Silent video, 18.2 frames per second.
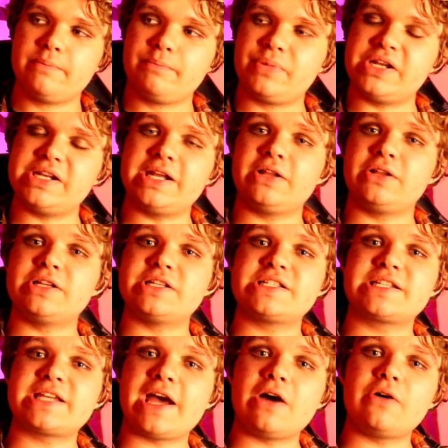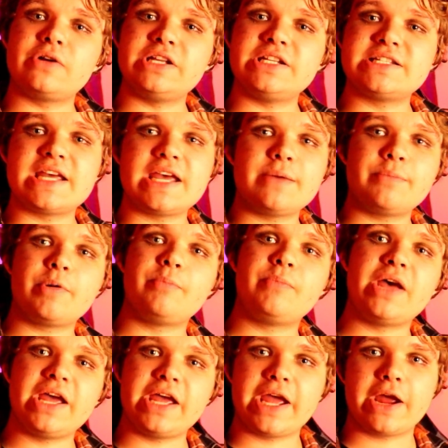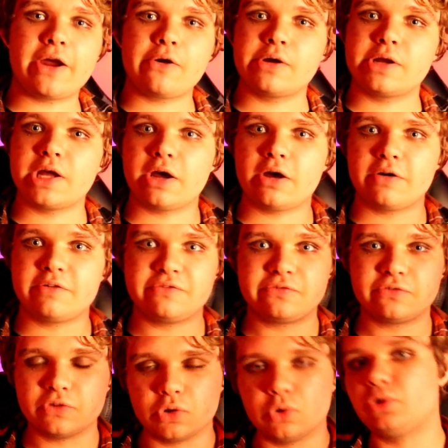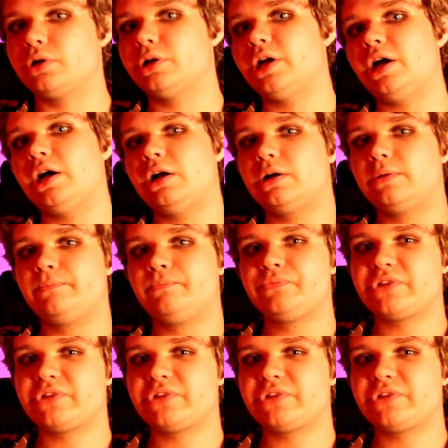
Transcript: Pinellas County, Tampa Bay area of Florida.